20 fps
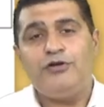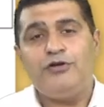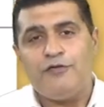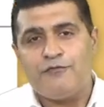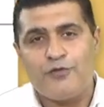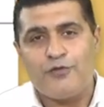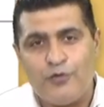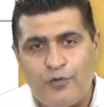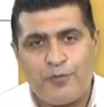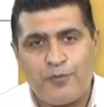of
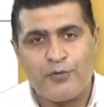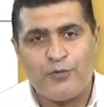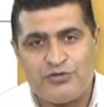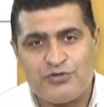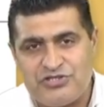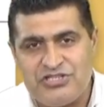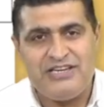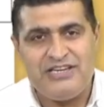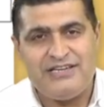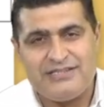GoPro,
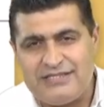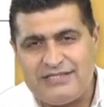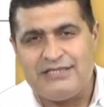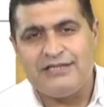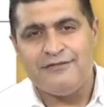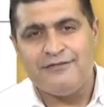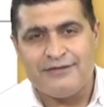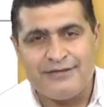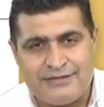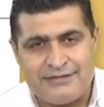G is the
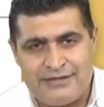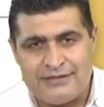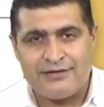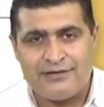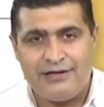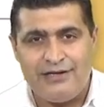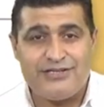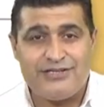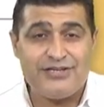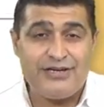governance and
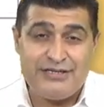culture.